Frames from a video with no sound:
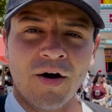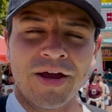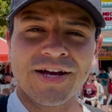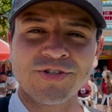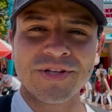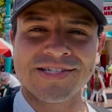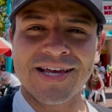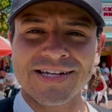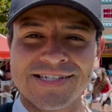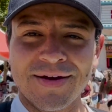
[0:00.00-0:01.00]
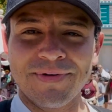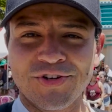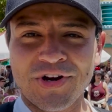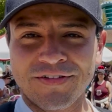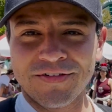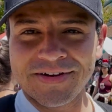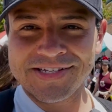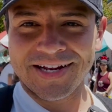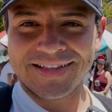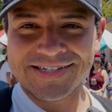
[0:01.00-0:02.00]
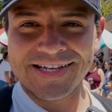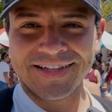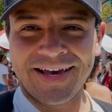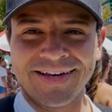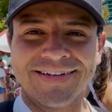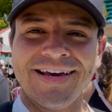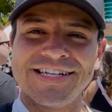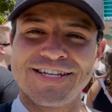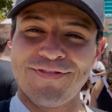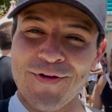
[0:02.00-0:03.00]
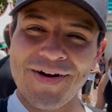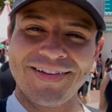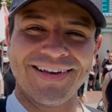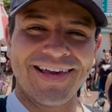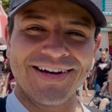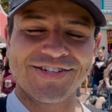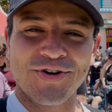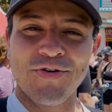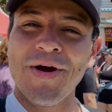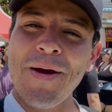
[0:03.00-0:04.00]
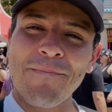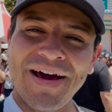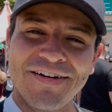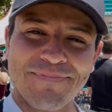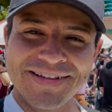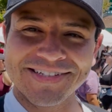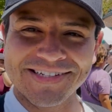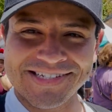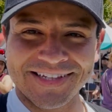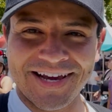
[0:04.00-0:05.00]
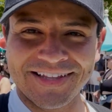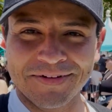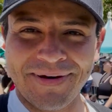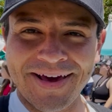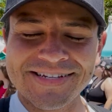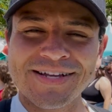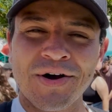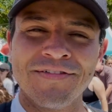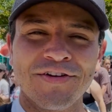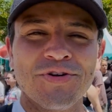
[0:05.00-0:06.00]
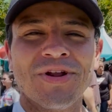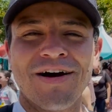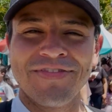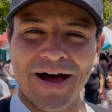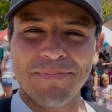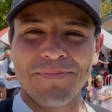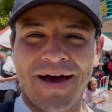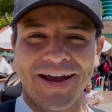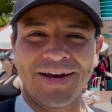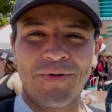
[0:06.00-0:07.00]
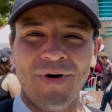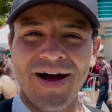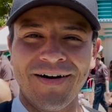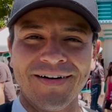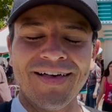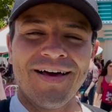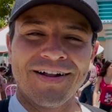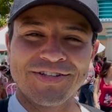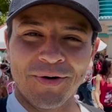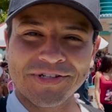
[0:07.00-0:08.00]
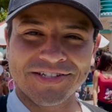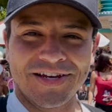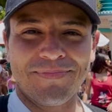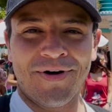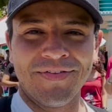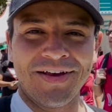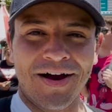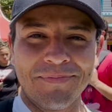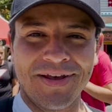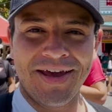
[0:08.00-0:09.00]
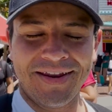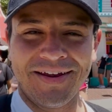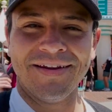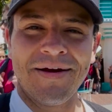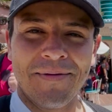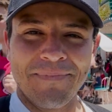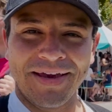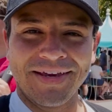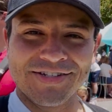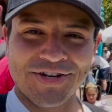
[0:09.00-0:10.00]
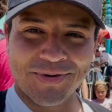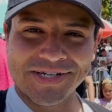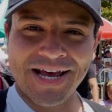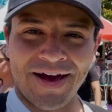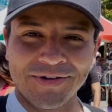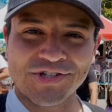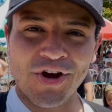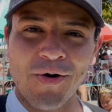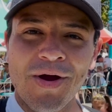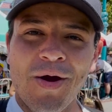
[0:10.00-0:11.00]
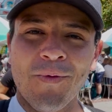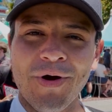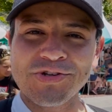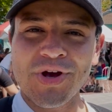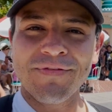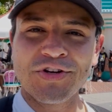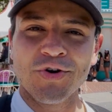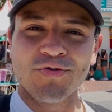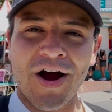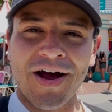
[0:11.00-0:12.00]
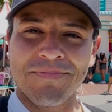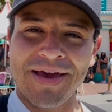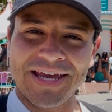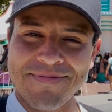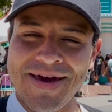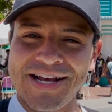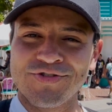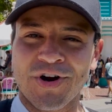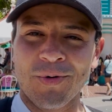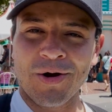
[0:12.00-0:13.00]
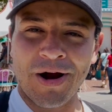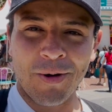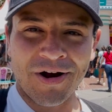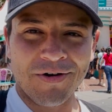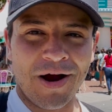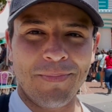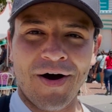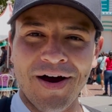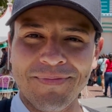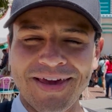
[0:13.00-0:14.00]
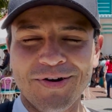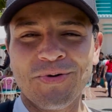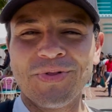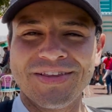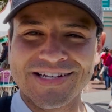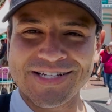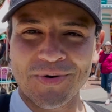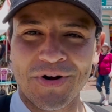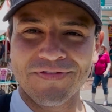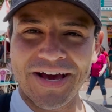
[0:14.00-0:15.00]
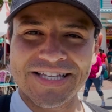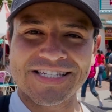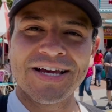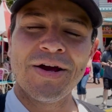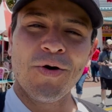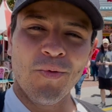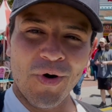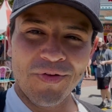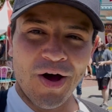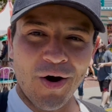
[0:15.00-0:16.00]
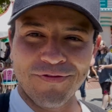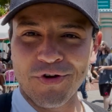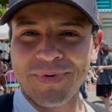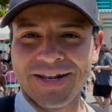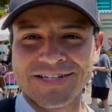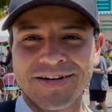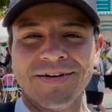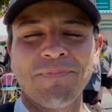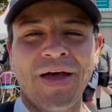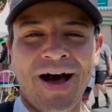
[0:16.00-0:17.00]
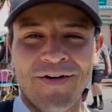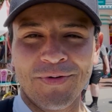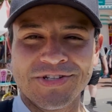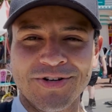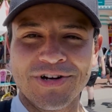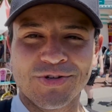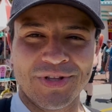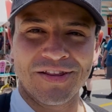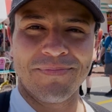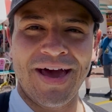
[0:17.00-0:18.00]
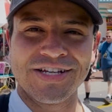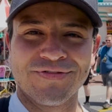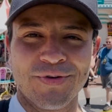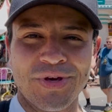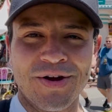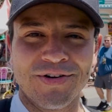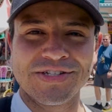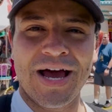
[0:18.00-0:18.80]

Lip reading: Okay, so this next tip and trick for visiting Disneyland is for the guests who might have been to Disneyland in the past, however, you have not been back in a while. Don't sleep on the updated Mickey's Toontown. So we also have a new ride, Mickey and Minnie's Runaway Railway, right behind me, who the Disney World vets will know if you've been to Hollywood Studios within the past few years.